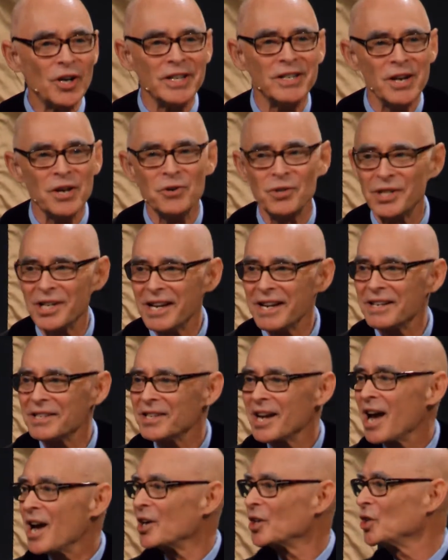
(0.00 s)
news is
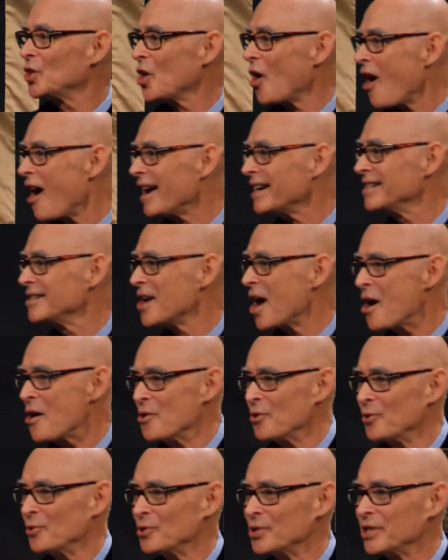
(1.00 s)
God
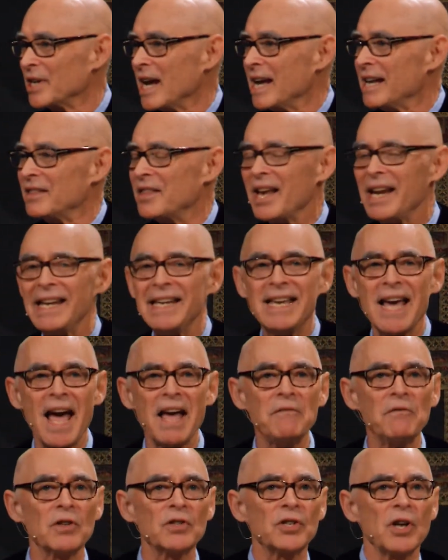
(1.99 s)
knows that He
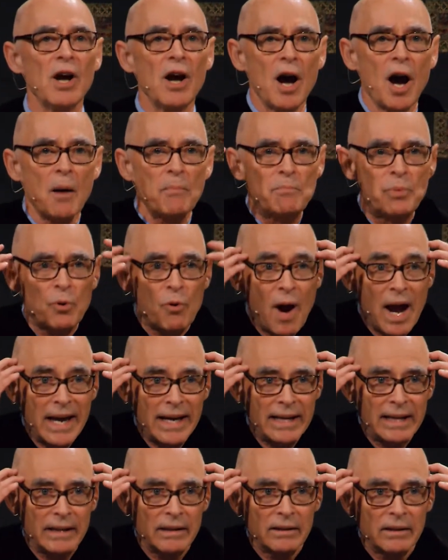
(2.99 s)
gave us a
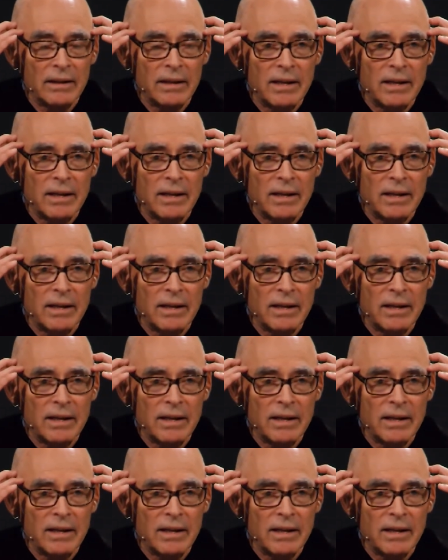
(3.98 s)
brain.